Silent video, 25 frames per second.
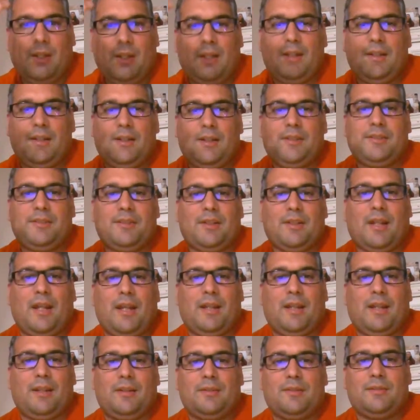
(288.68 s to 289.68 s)
He lists
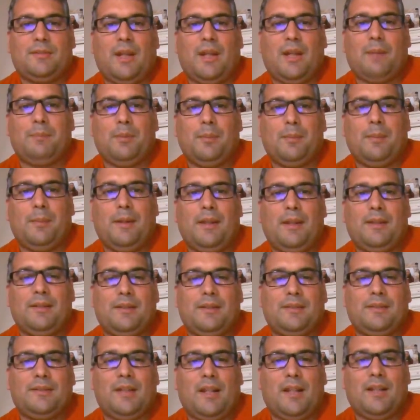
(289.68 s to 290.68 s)
like temperament,
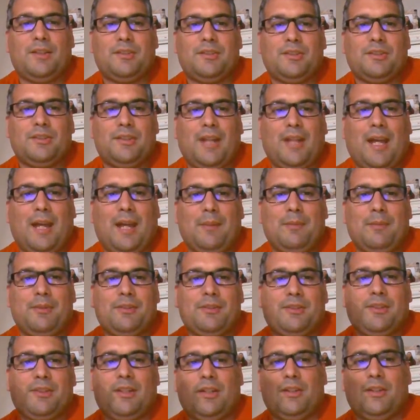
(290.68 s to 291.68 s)
intelligence, habits,
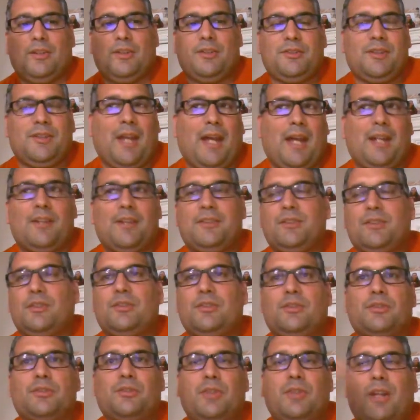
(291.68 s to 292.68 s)
skills,
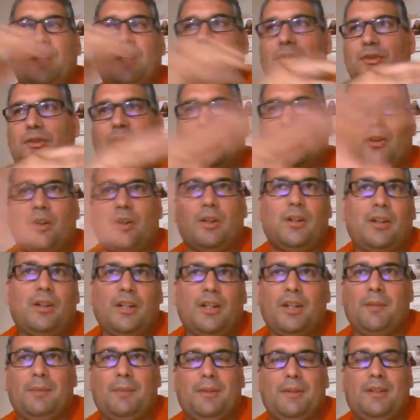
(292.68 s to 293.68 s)
attitudes, and traits are
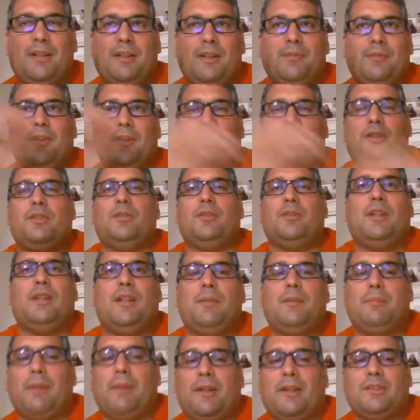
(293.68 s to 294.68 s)
going to be different and
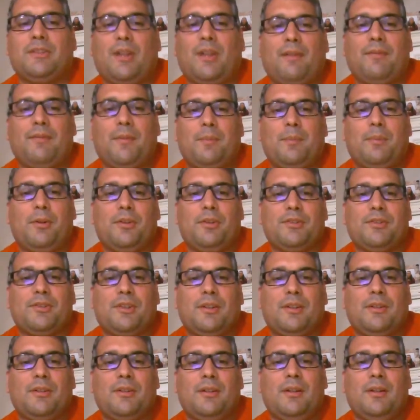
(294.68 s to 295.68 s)
unique based off the
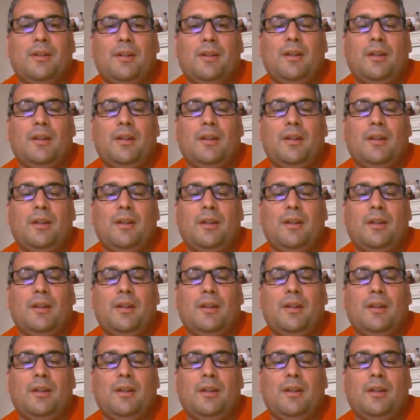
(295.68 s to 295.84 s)
person.